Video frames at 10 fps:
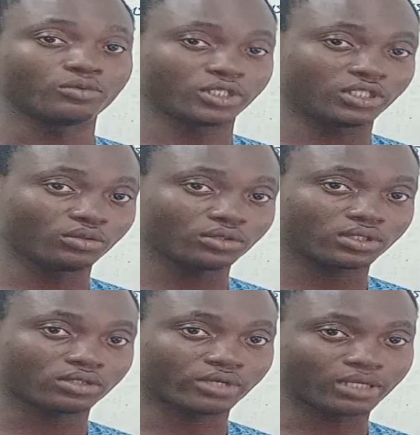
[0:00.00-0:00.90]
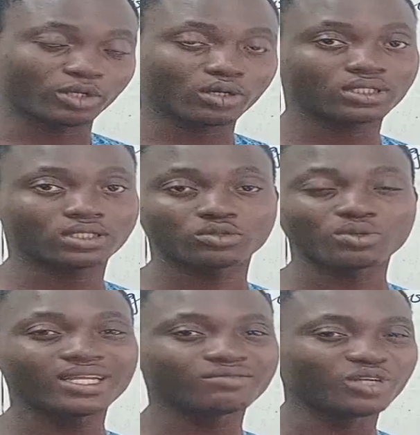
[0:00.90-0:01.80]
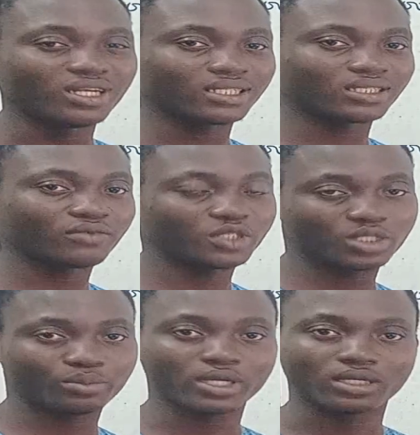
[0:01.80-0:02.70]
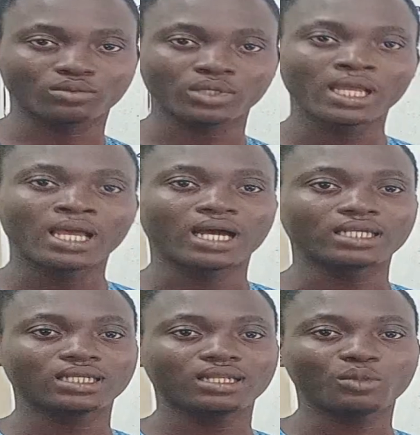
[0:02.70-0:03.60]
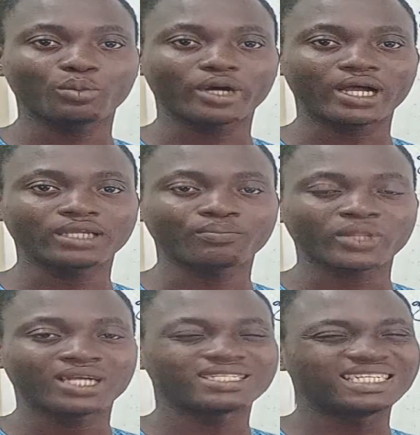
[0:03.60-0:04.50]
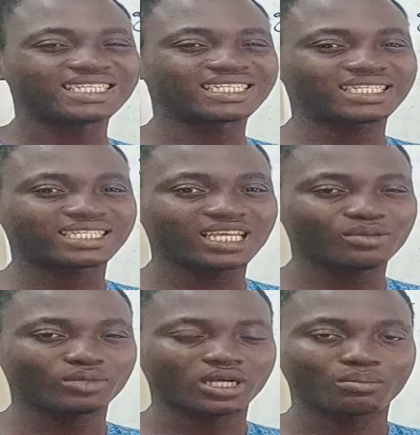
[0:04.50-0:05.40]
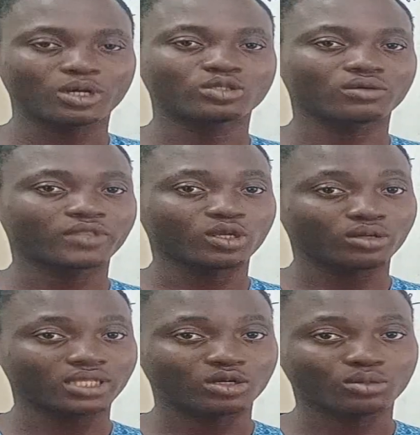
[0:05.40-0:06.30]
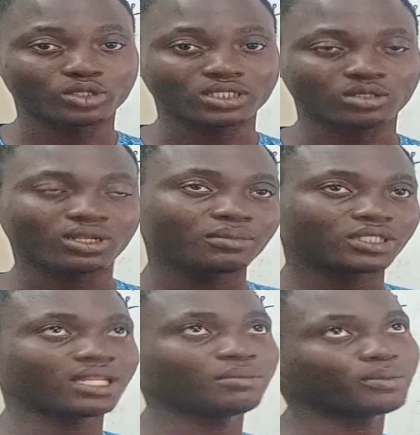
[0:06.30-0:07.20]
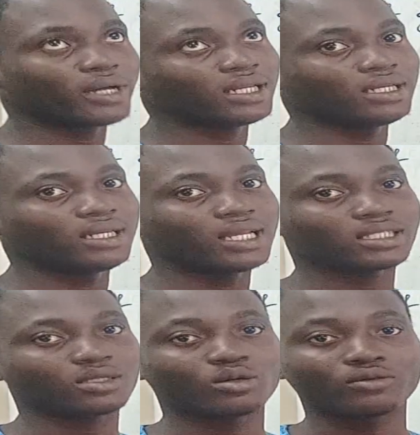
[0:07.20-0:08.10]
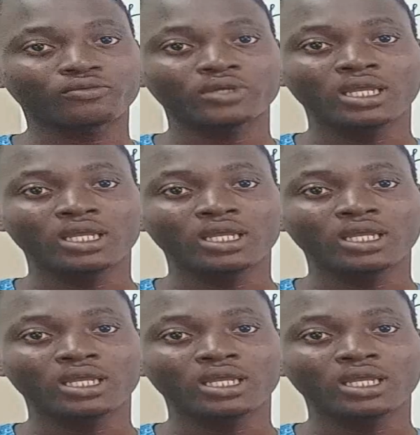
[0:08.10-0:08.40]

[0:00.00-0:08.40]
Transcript: reduced, right, because it is relatively cheaper now, and then let me buy the same amount of the other commodity, or let me buy less of